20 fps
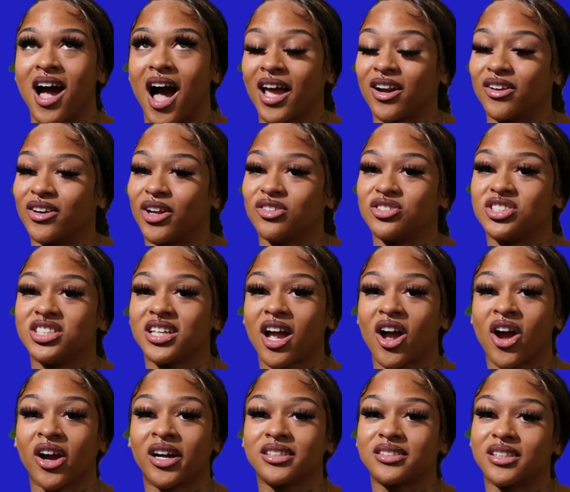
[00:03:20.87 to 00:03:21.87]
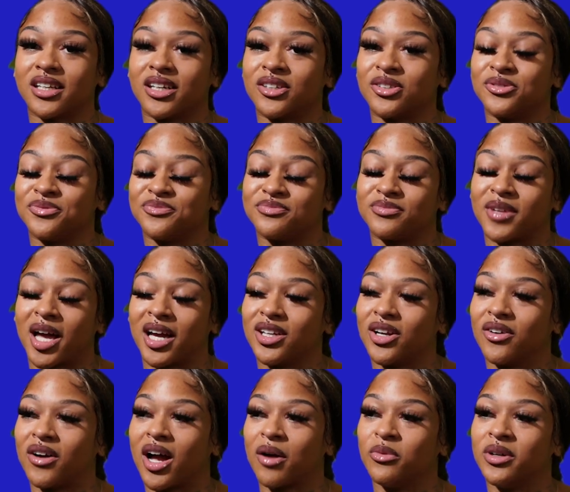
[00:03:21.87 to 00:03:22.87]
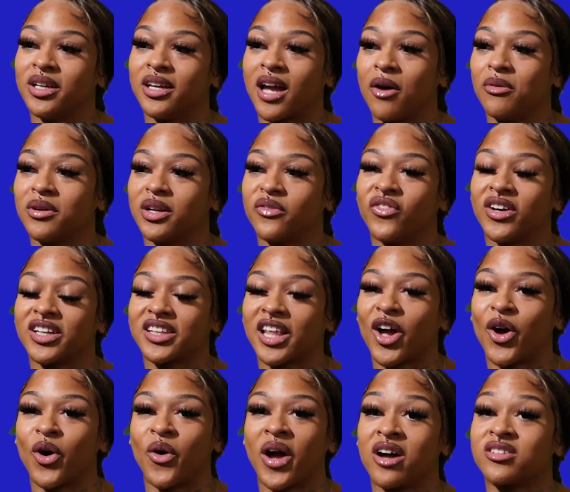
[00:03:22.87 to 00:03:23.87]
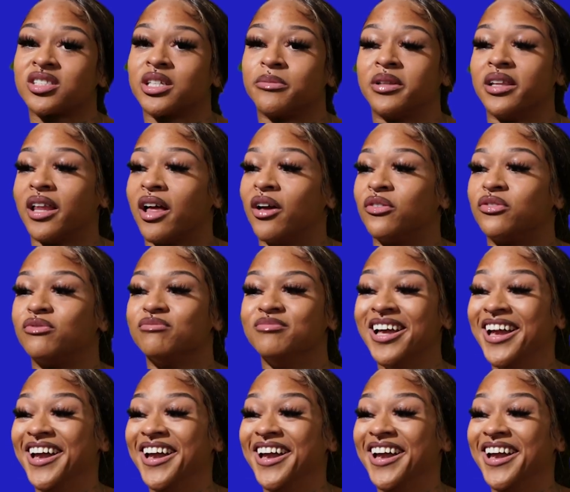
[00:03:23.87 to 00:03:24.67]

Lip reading: I don't know. She got hurt though. I know I would have fucked that whole house up and left.